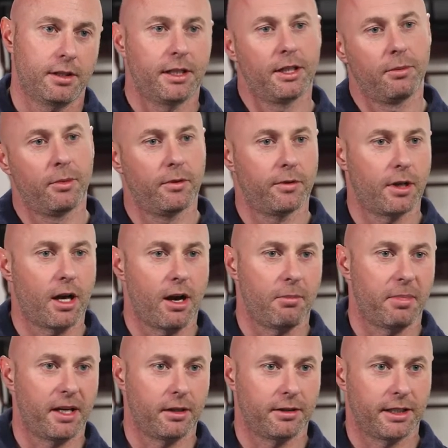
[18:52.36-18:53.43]
Then you moved to
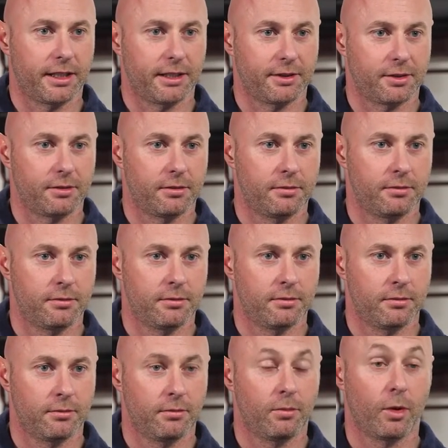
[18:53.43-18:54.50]
compounding as
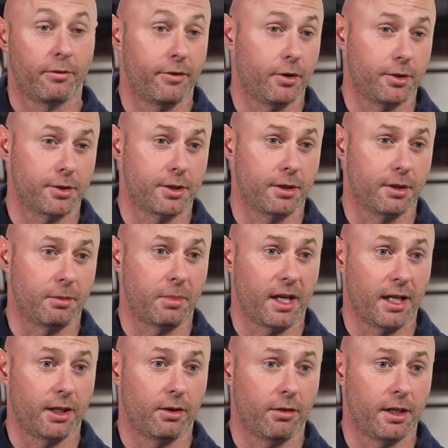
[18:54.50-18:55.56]
more focused on the
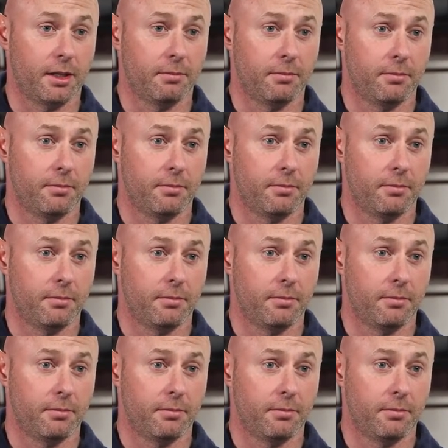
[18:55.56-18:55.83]
pain cream.